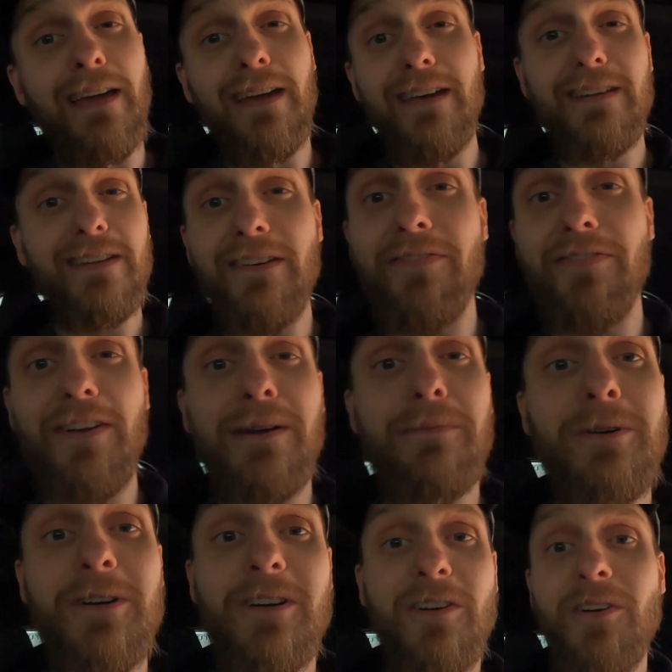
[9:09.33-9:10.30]
it's a
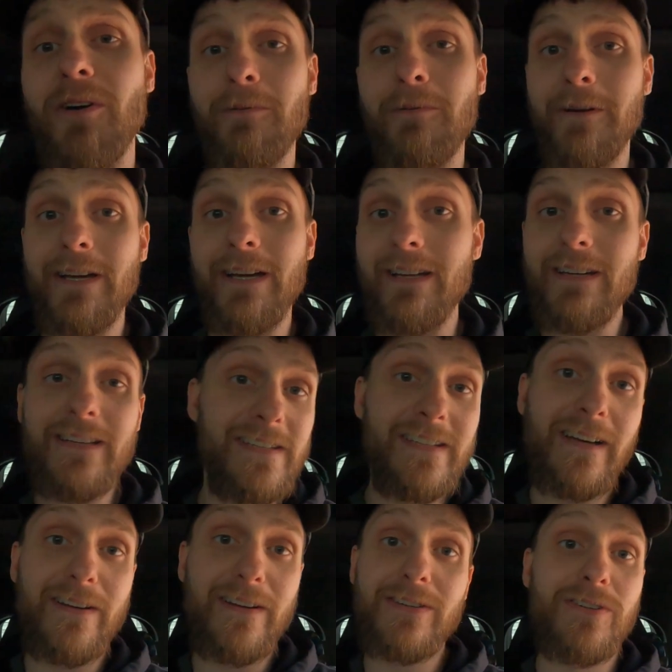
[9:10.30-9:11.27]
family car, man. It's
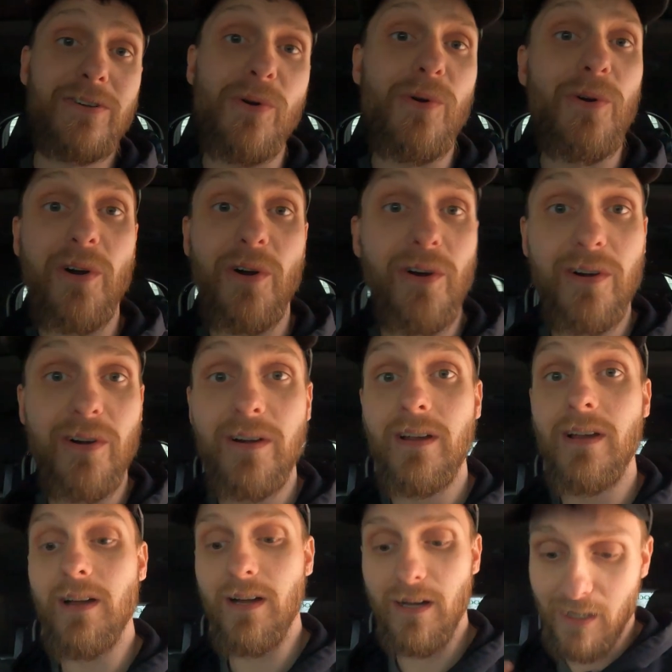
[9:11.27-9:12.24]
not a show car.
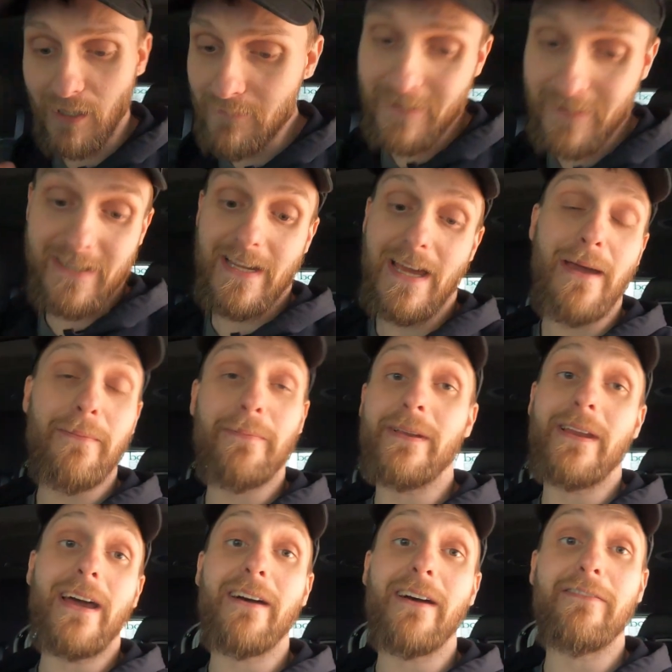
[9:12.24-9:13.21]
I'm just happy
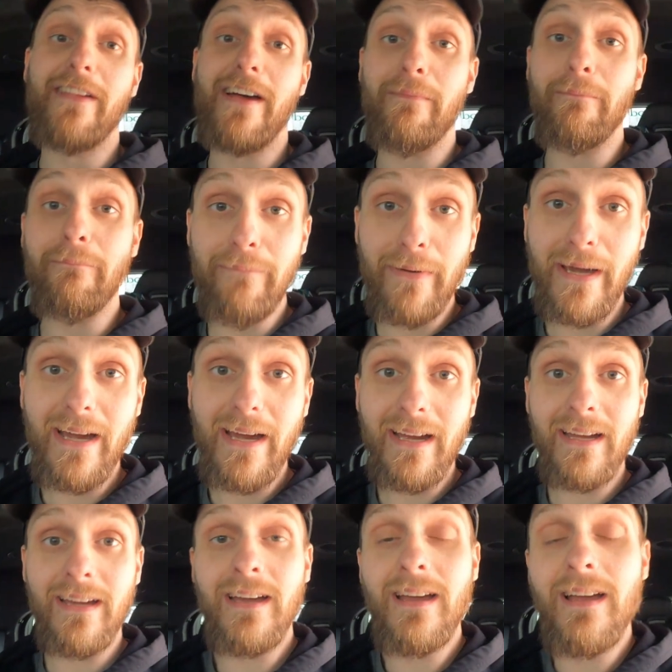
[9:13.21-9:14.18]
to have that
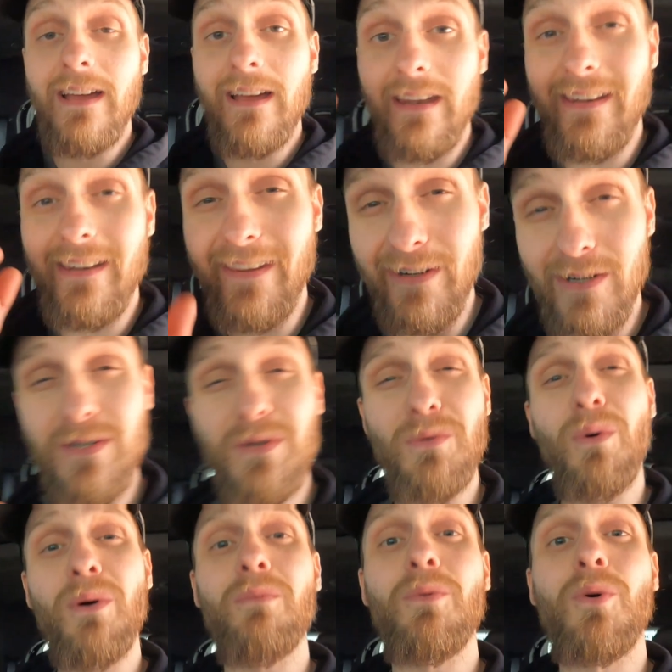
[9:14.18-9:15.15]
back. There's
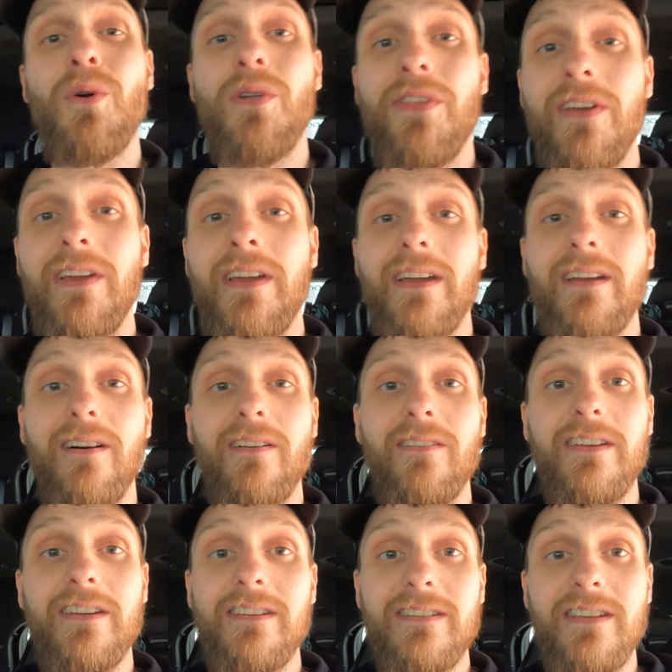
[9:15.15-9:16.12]
one more thing on
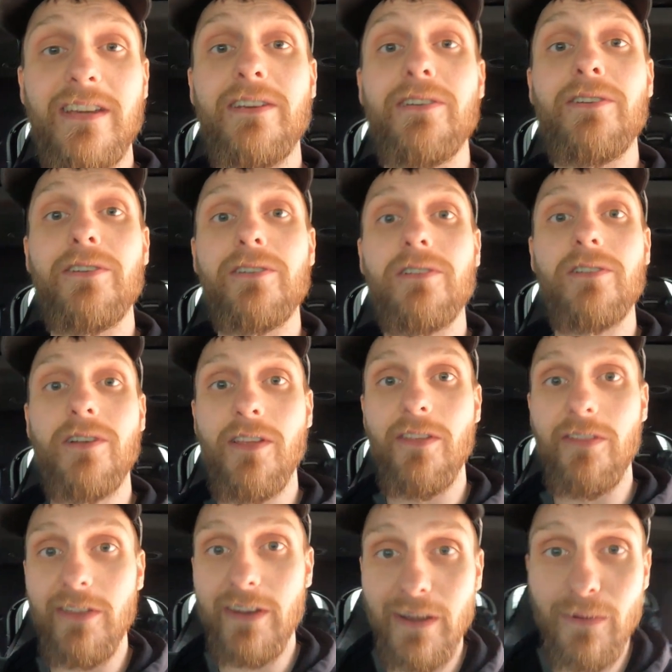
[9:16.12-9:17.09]
the interior
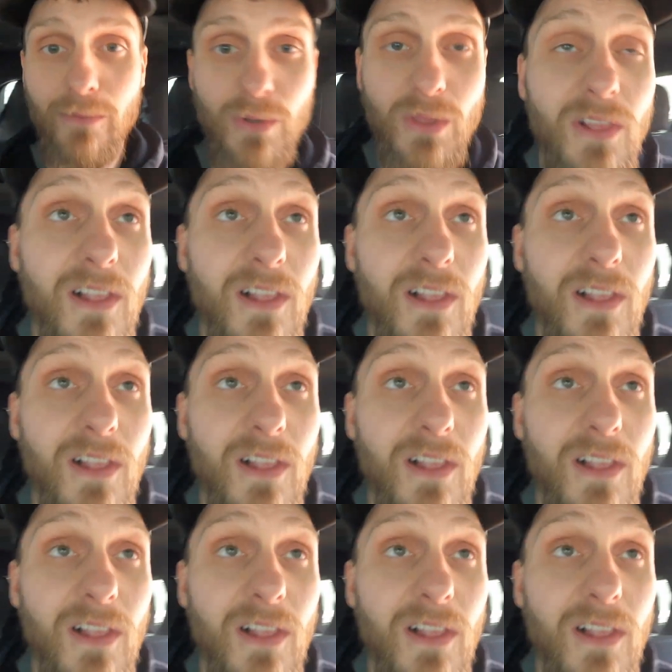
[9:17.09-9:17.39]
that I would